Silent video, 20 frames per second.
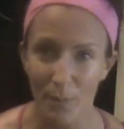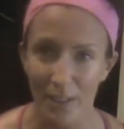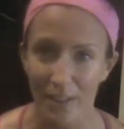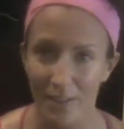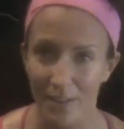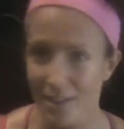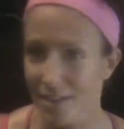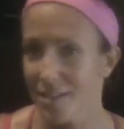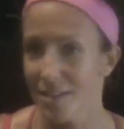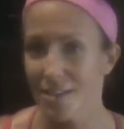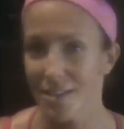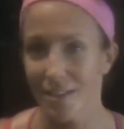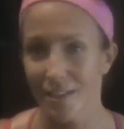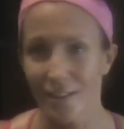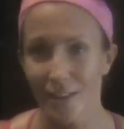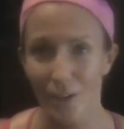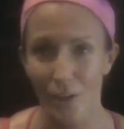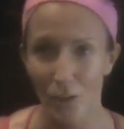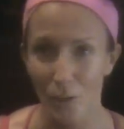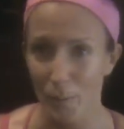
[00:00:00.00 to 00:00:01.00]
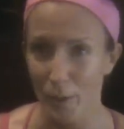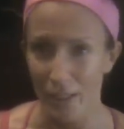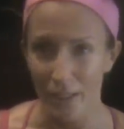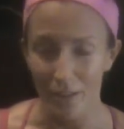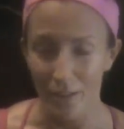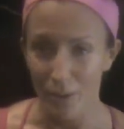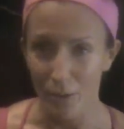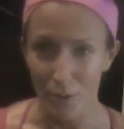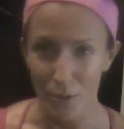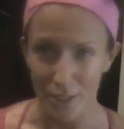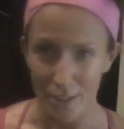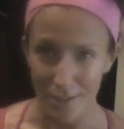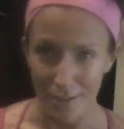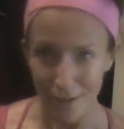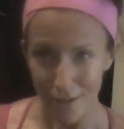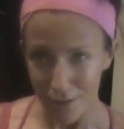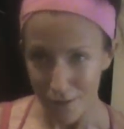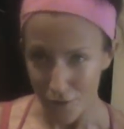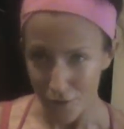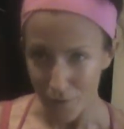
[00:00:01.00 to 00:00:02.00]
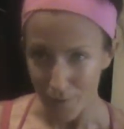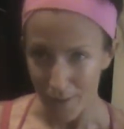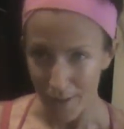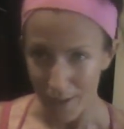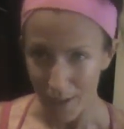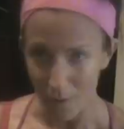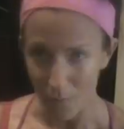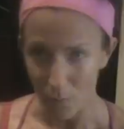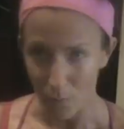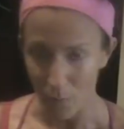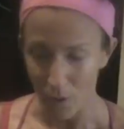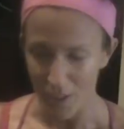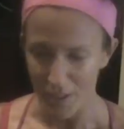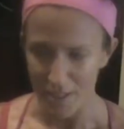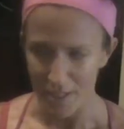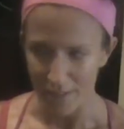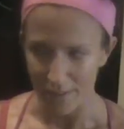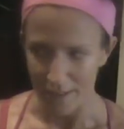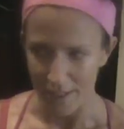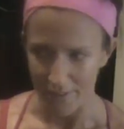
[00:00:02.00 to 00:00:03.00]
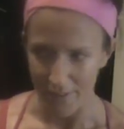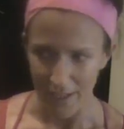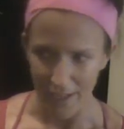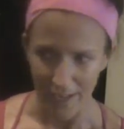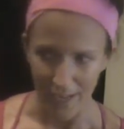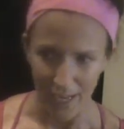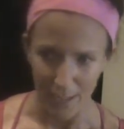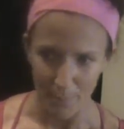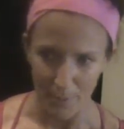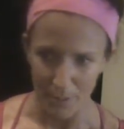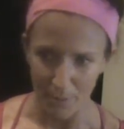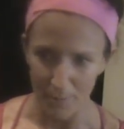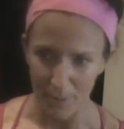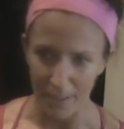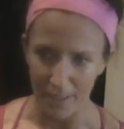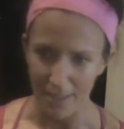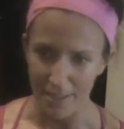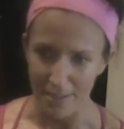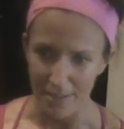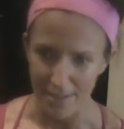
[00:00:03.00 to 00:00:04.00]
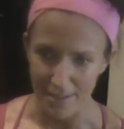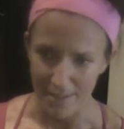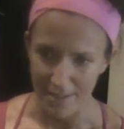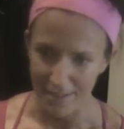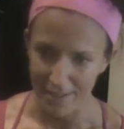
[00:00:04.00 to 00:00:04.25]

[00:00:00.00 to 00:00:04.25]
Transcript: me enlist in the army. You just do not want to let that happen because